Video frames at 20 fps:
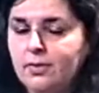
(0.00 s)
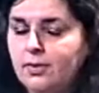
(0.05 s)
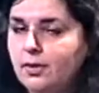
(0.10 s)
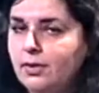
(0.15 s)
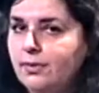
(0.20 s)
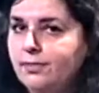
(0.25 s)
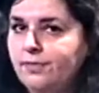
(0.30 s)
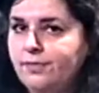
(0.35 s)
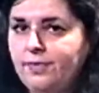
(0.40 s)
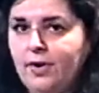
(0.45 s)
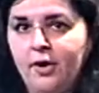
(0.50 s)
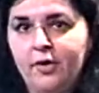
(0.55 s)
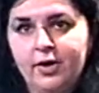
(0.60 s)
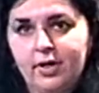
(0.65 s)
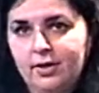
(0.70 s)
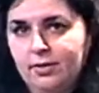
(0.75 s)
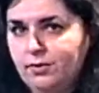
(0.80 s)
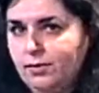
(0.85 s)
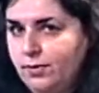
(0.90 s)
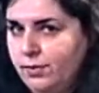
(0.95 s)

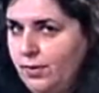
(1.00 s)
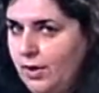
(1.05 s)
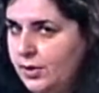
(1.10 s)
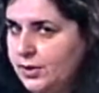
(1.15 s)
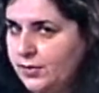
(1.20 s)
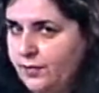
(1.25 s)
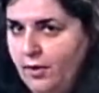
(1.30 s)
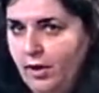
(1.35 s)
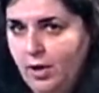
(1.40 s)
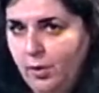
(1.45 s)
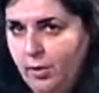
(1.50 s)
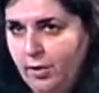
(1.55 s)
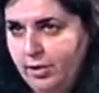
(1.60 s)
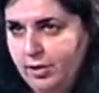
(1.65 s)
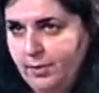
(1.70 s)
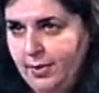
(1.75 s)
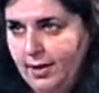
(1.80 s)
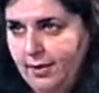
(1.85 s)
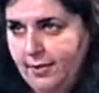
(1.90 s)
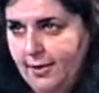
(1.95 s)
very, I was very
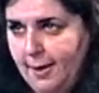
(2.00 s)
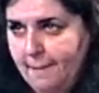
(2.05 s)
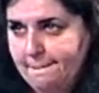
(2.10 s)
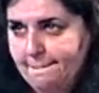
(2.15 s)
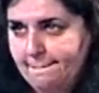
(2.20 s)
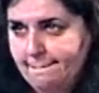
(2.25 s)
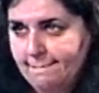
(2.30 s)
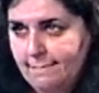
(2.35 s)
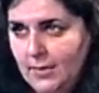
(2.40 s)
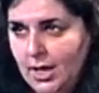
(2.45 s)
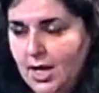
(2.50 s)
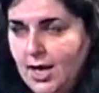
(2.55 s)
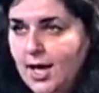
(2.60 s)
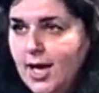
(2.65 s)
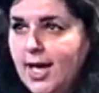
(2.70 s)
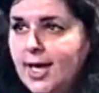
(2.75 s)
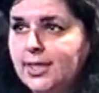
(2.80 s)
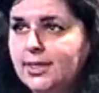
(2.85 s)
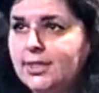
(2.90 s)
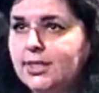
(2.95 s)
worried about them.
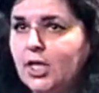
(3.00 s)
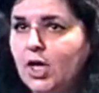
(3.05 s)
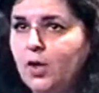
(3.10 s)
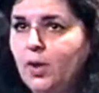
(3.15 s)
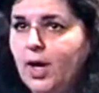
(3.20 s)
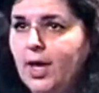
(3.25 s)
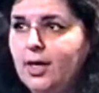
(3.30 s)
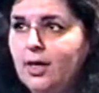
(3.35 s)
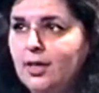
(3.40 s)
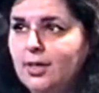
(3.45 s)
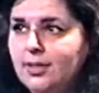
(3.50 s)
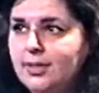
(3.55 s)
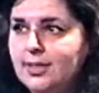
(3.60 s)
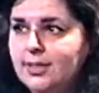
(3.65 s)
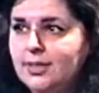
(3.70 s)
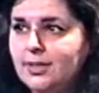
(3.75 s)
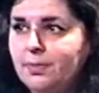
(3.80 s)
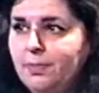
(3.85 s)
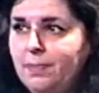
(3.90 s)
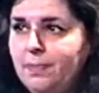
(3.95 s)
So I
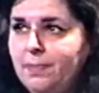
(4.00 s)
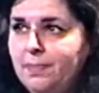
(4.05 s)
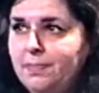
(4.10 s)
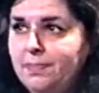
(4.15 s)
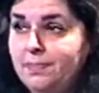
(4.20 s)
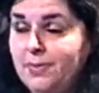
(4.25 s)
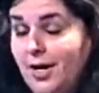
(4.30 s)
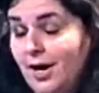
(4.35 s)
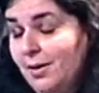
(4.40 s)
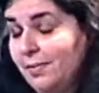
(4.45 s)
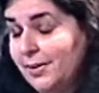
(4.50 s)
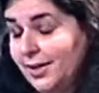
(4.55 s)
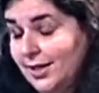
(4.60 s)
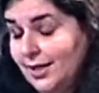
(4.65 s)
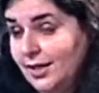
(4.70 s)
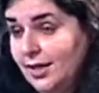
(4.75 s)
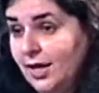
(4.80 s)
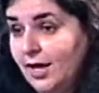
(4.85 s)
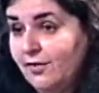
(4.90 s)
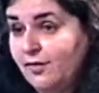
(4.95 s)
asked
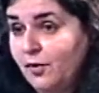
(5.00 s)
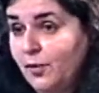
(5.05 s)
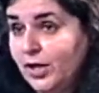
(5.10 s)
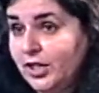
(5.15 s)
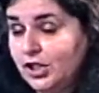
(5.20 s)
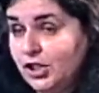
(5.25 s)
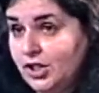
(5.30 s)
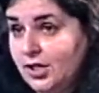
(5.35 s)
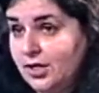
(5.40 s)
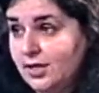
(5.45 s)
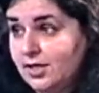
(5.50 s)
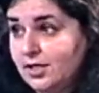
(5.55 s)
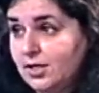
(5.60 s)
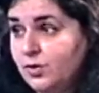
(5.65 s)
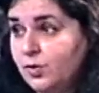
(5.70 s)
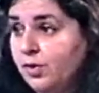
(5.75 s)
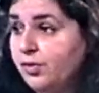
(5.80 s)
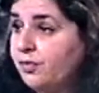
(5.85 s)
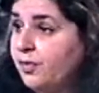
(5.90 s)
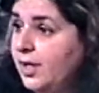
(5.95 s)
Baba if
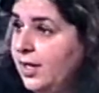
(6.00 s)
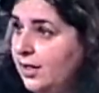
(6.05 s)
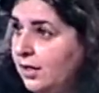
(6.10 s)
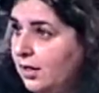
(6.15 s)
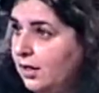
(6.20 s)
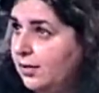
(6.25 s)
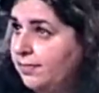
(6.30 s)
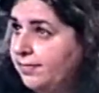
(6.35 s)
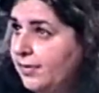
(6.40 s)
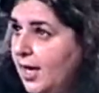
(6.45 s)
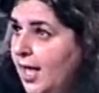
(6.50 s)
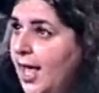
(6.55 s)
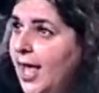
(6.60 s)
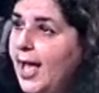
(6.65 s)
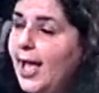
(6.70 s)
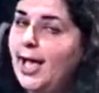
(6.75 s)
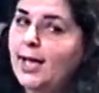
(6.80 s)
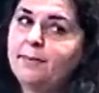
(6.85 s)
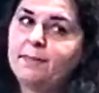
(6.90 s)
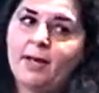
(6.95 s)
witches were real.
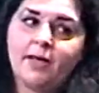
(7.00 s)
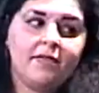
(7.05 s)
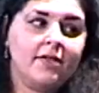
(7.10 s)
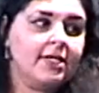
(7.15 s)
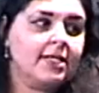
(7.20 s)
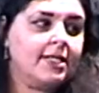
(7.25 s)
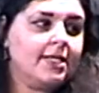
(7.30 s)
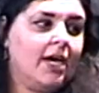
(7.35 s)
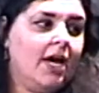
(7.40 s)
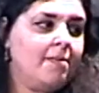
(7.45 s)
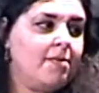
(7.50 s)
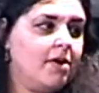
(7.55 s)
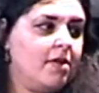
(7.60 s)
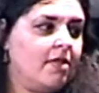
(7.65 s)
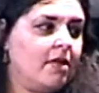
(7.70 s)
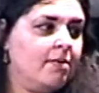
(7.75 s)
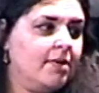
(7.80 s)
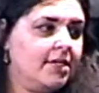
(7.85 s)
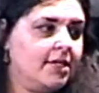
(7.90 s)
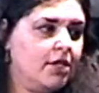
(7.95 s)
And by this time, you know,
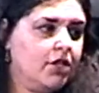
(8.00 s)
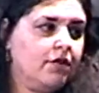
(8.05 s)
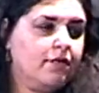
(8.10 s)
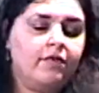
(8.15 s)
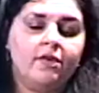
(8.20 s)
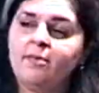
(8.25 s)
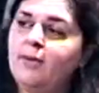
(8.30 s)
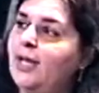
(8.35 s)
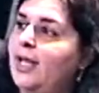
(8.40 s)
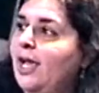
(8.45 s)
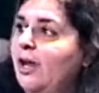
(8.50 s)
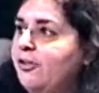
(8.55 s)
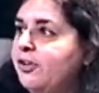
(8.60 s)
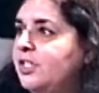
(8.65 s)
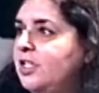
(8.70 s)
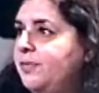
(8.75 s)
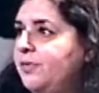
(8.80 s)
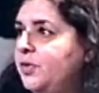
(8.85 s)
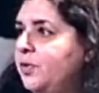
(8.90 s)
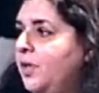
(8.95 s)
there was such a
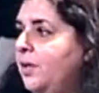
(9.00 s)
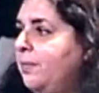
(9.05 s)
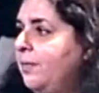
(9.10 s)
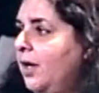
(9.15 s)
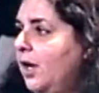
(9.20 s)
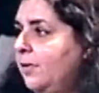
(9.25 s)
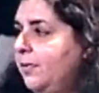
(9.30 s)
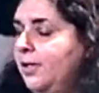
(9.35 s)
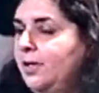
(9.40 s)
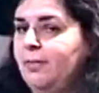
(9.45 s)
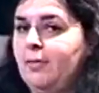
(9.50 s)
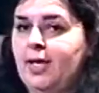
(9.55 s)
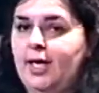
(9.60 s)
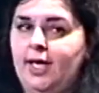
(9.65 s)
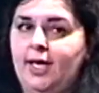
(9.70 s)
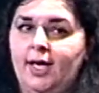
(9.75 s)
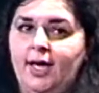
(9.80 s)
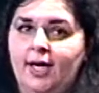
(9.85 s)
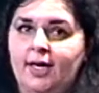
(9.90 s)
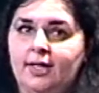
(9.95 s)
familiarity between Baba and
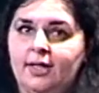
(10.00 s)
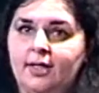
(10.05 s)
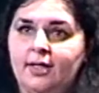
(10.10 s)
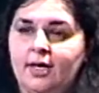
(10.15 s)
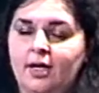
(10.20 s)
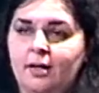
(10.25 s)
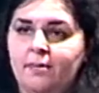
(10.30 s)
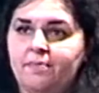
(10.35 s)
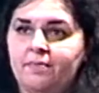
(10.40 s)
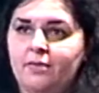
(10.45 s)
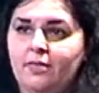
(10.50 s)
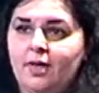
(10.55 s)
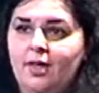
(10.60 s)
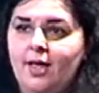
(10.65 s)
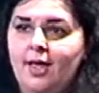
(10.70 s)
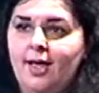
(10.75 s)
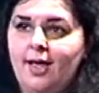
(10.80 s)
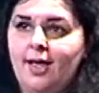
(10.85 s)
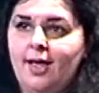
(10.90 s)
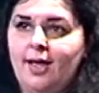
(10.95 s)
me, and
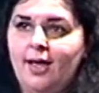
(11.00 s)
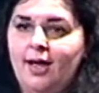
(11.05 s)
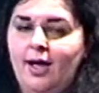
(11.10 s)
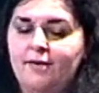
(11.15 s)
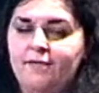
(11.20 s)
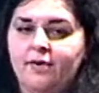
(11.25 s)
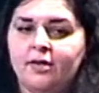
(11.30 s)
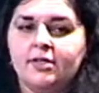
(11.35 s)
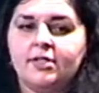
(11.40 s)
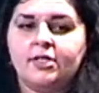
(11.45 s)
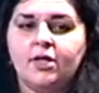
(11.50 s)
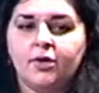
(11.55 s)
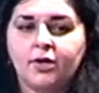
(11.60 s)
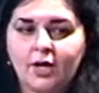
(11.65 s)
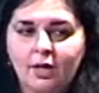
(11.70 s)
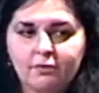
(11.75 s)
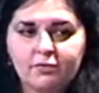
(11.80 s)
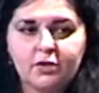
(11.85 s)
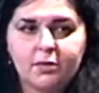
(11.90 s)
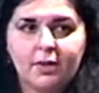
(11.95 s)
I felt so
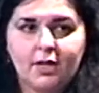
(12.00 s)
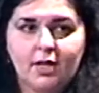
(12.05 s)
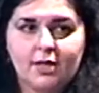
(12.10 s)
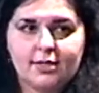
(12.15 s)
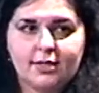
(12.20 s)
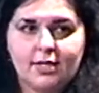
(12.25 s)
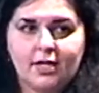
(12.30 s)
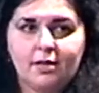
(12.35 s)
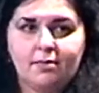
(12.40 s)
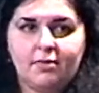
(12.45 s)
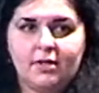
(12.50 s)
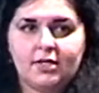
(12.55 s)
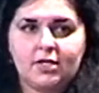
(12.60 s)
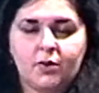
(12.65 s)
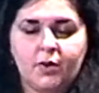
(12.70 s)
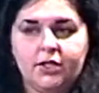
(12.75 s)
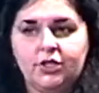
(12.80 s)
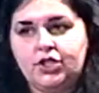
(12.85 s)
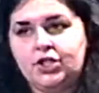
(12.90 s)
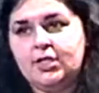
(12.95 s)
comfortable asking him these
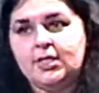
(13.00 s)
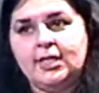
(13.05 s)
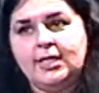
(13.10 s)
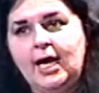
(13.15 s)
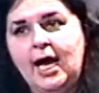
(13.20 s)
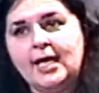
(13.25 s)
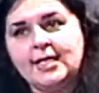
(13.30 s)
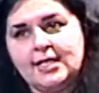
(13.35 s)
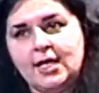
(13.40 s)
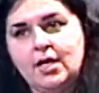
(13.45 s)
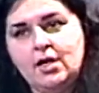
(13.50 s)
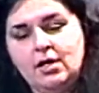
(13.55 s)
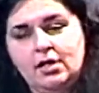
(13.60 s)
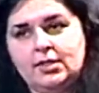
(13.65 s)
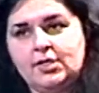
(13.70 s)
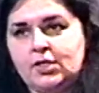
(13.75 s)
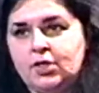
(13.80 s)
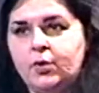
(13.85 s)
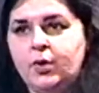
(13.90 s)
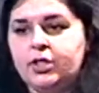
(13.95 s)
questions. And as I
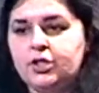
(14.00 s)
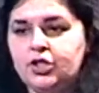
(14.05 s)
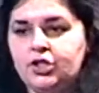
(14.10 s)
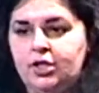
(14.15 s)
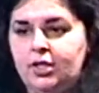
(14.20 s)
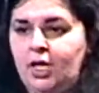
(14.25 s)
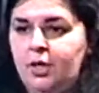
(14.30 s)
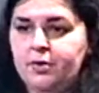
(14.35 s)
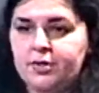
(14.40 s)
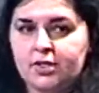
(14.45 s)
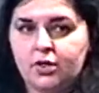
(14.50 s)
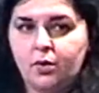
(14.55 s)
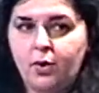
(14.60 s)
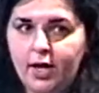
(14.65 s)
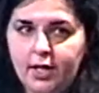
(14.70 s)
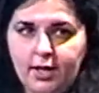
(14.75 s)
asked the question, I was quite